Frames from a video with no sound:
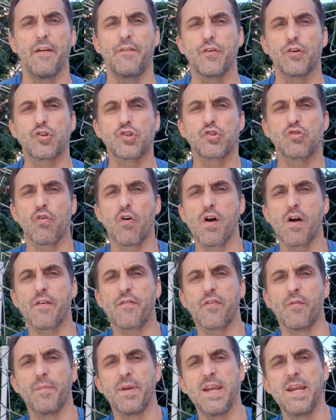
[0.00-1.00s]
if you're strong
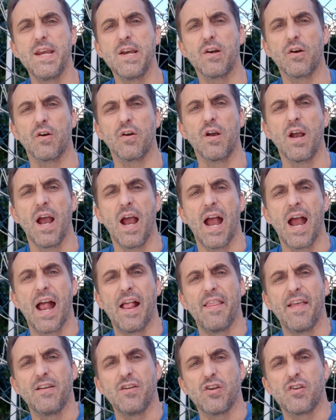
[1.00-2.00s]
from here
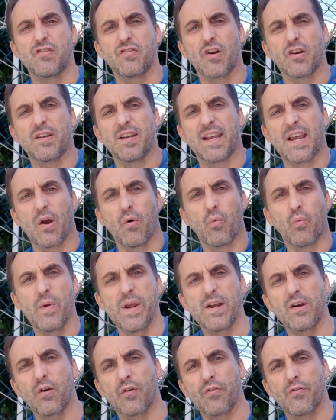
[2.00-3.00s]
and then you start to get
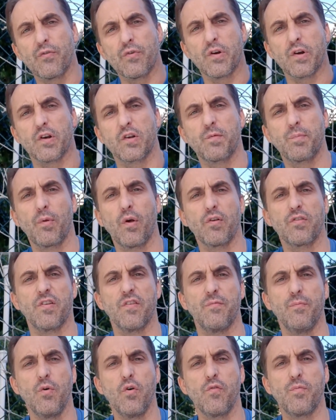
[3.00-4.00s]
weaker through your
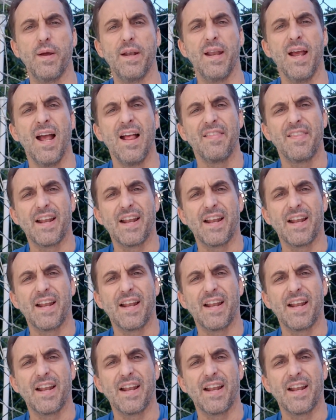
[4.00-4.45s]
explosive movement,